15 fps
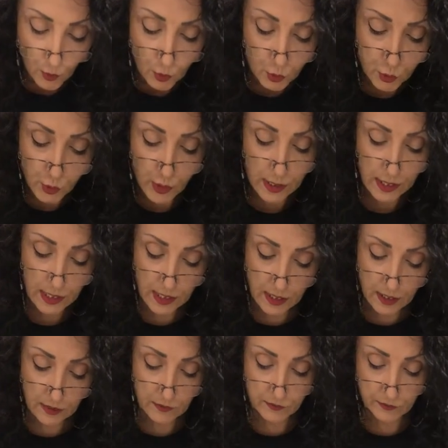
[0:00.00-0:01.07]
So I
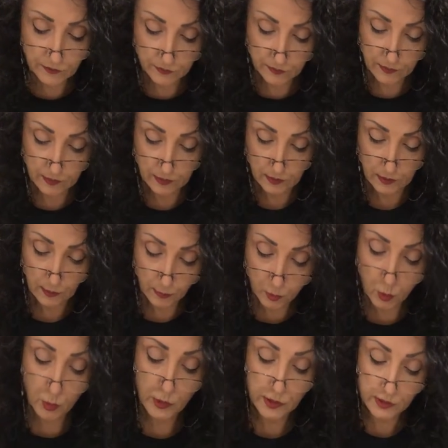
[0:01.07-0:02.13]
have a
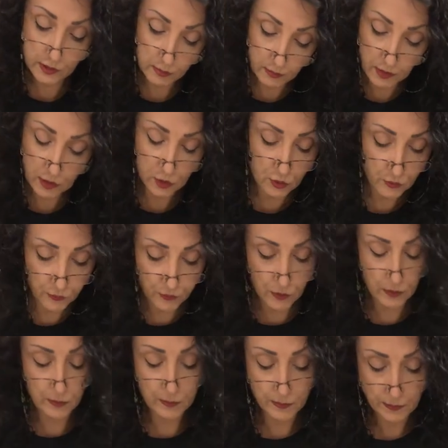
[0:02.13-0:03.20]
point to measure
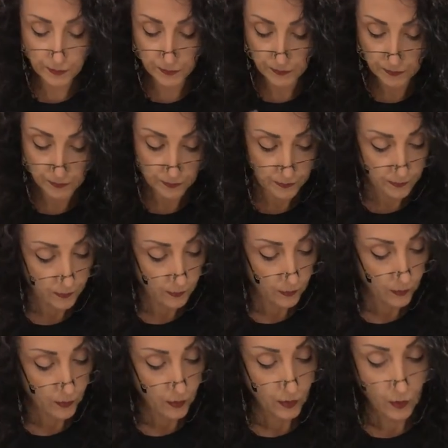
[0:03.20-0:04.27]
from,
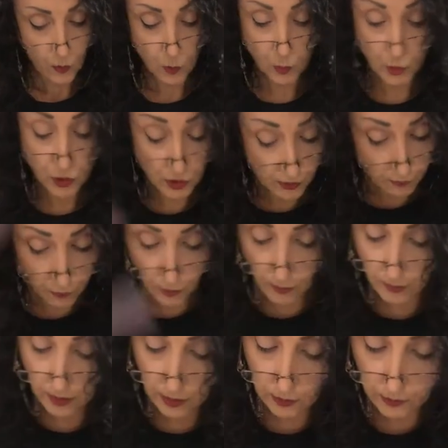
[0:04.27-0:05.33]
whichever
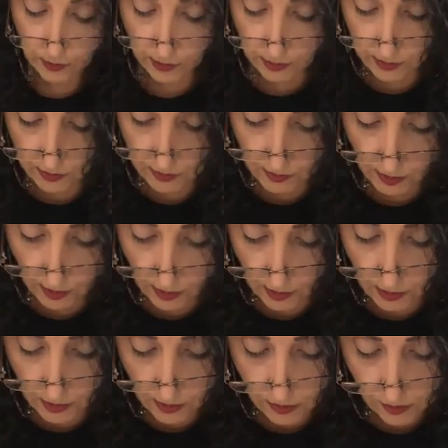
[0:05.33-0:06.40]
amount I
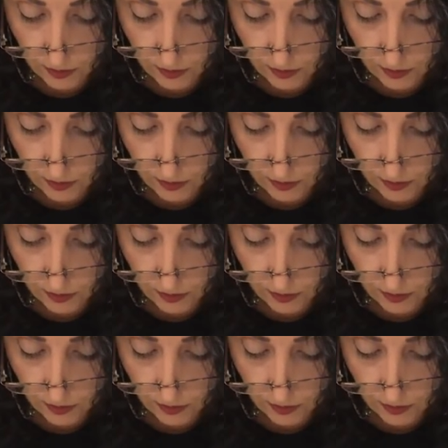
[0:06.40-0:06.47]
decide.